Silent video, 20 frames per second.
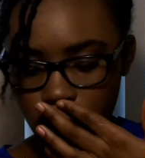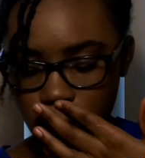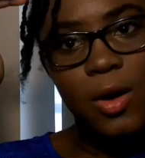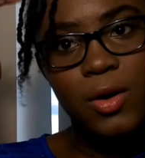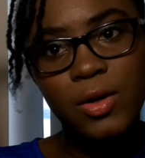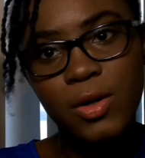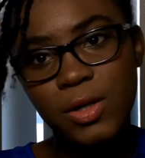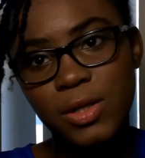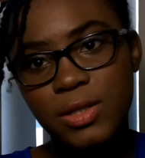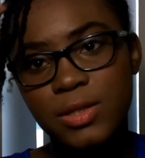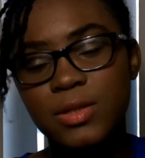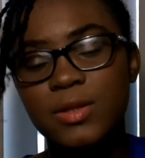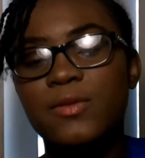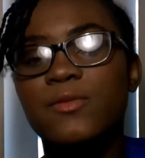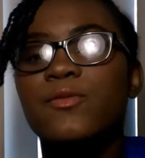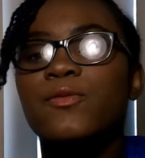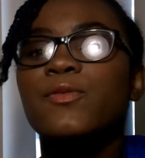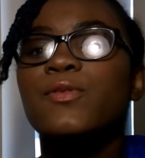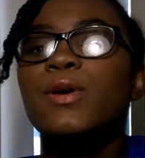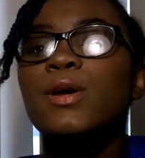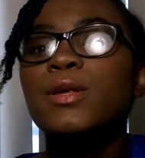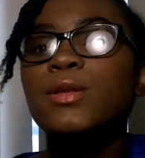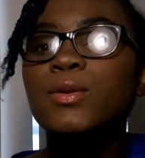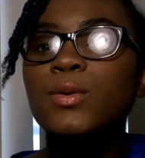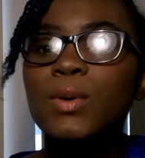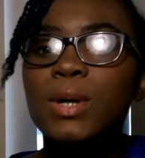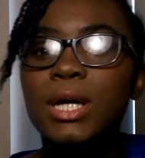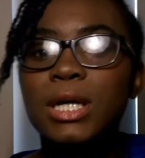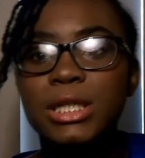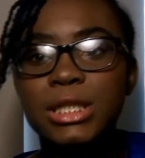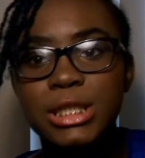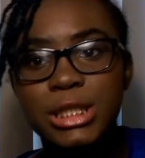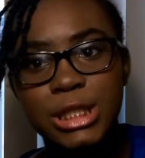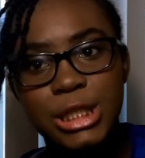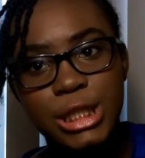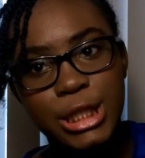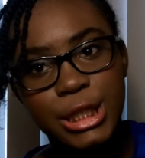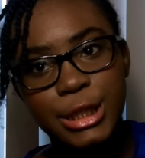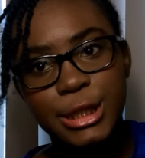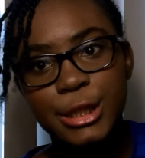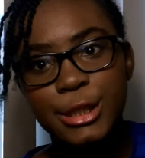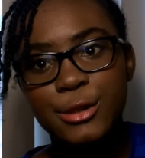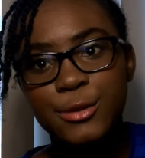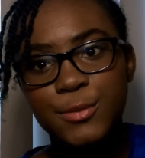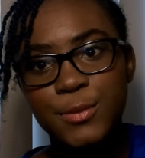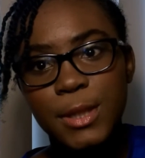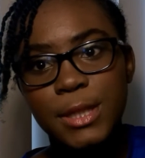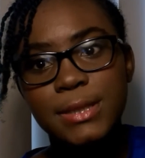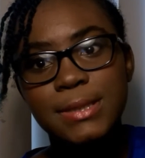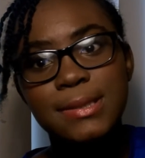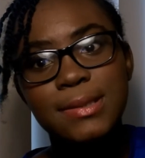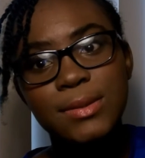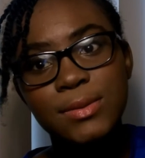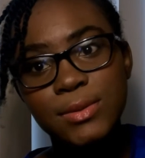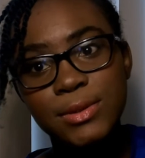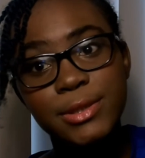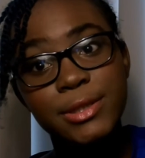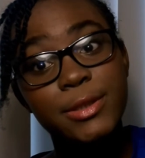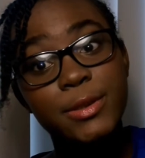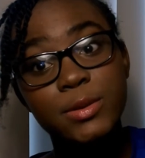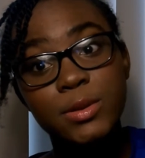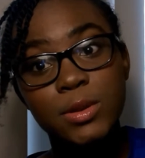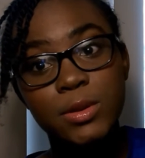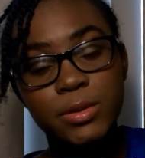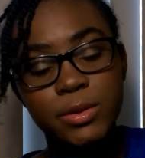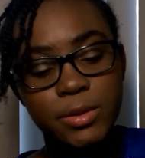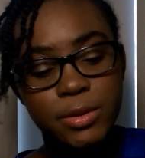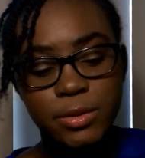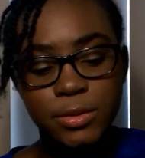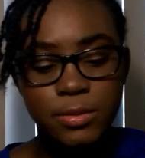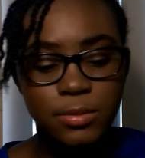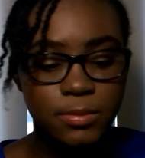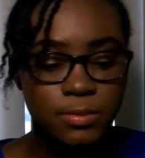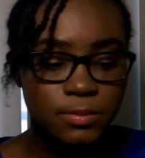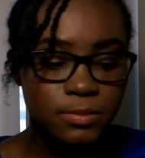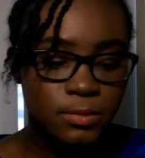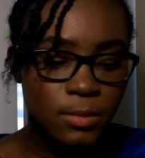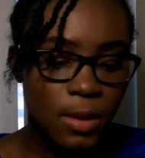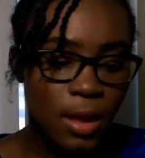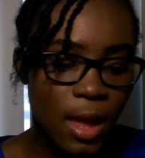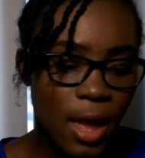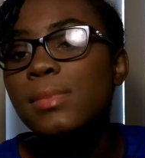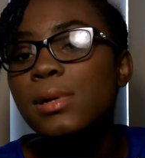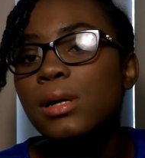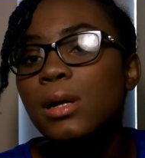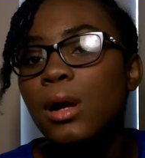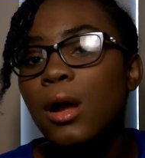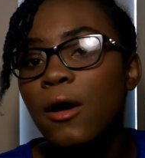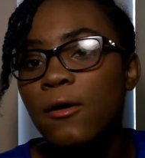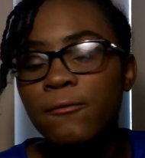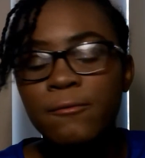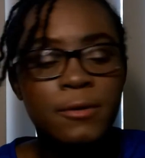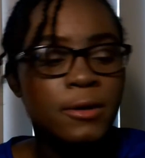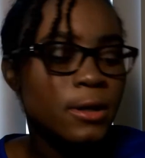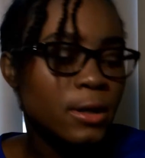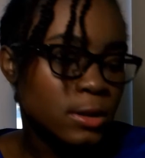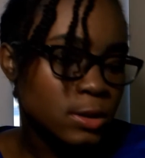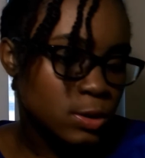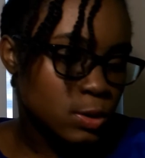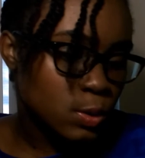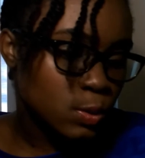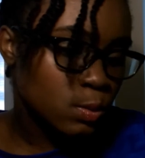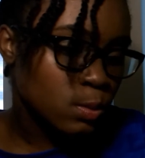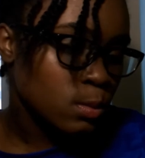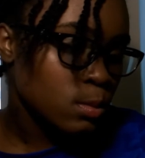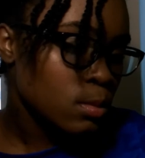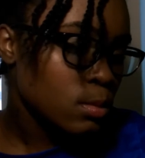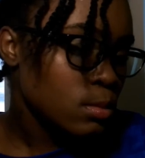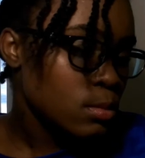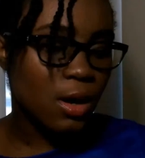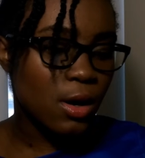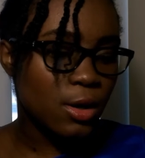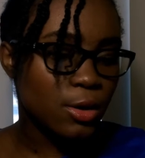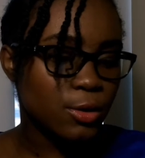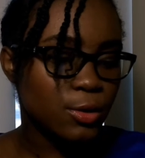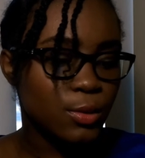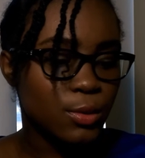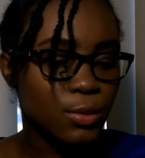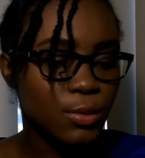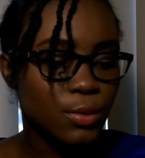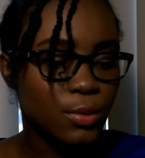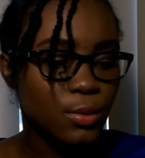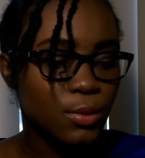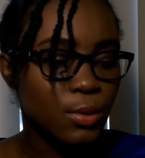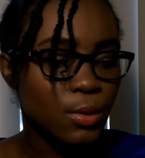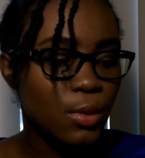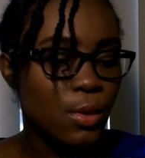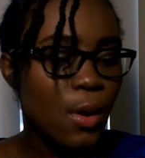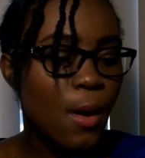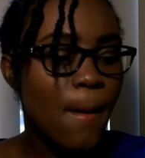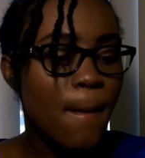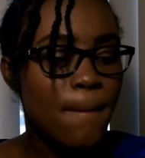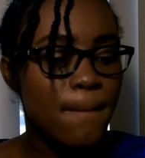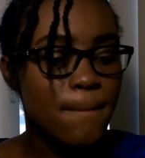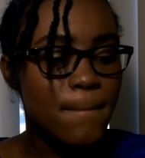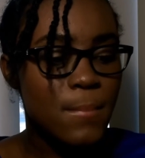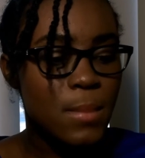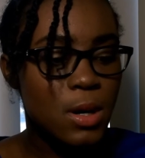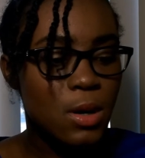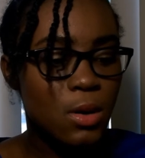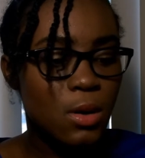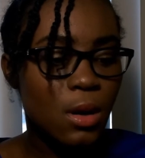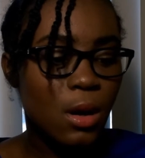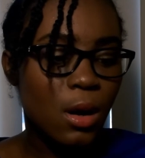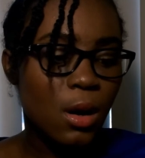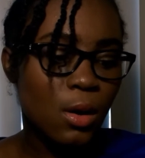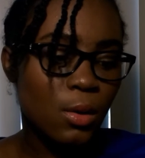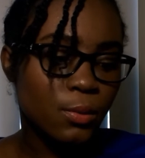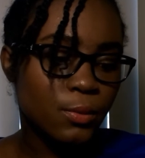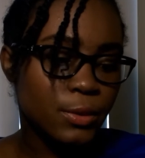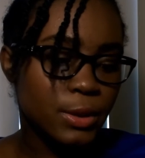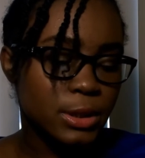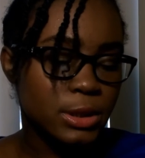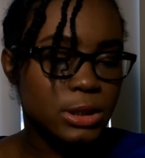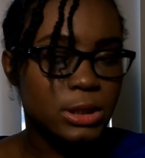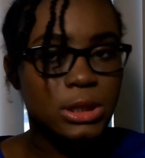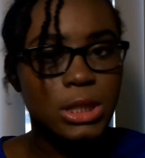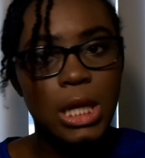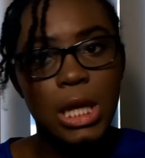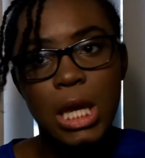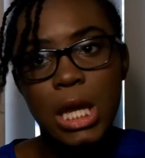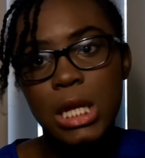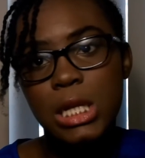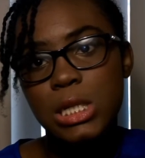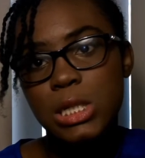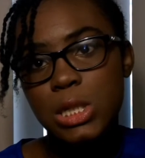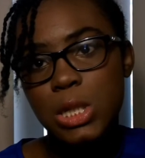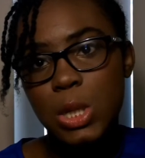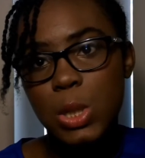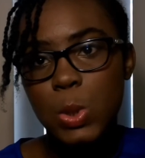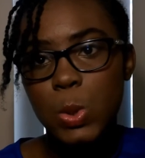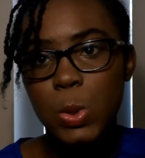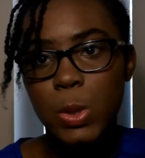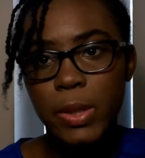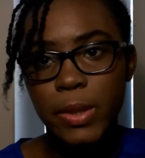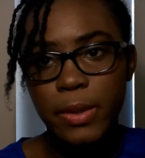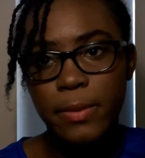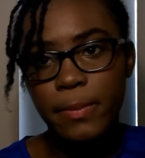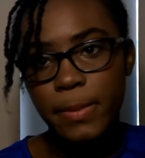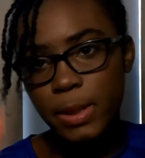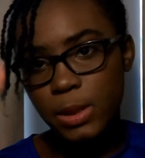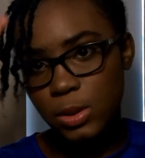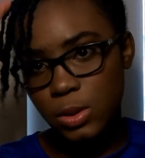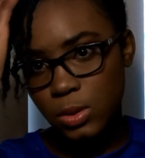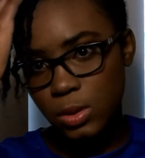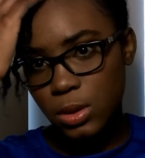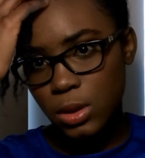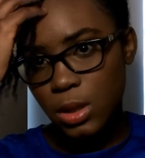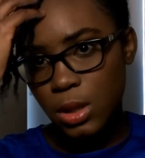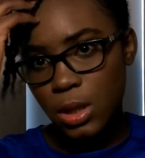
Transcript: Okay, so the first question is, what school do you go to? And confidential. Are you broke or rich? No, in the middle.